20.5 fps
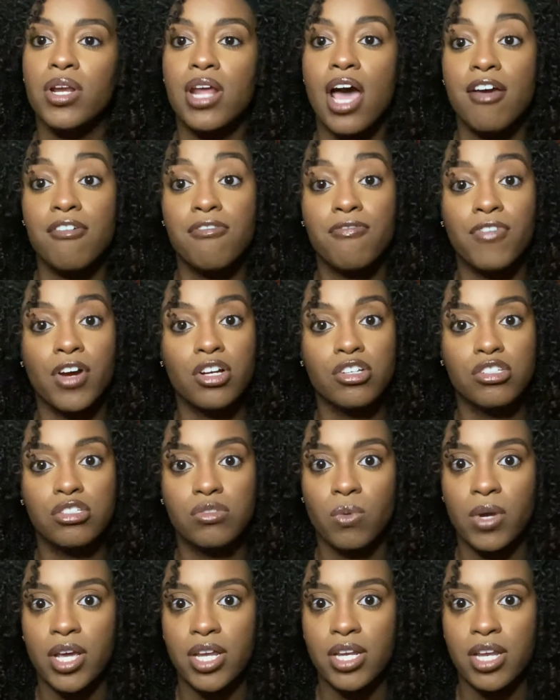I first
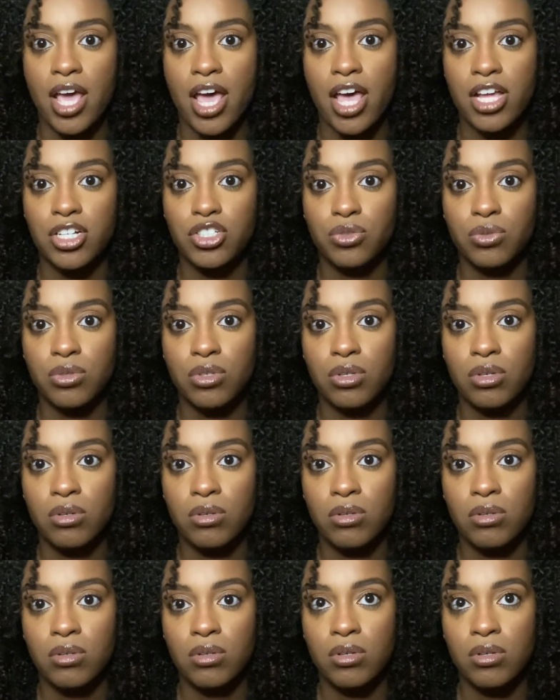went natural,